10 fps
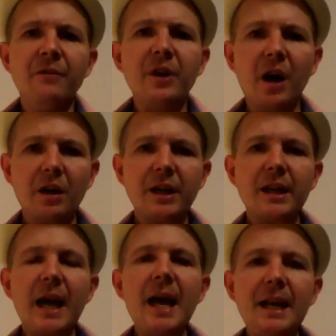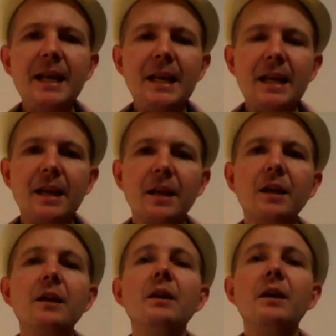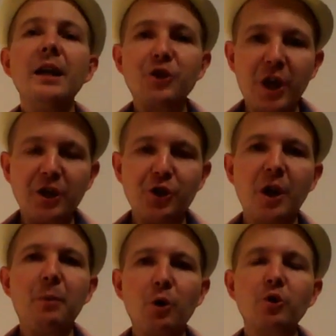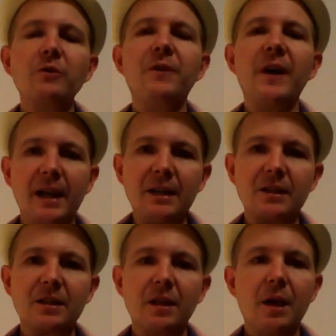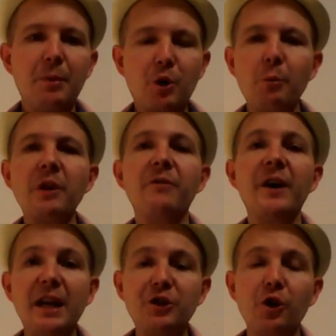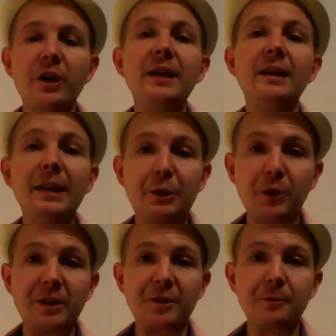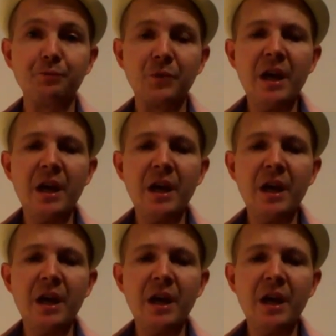you hardly get any education about finance and becoming financially literate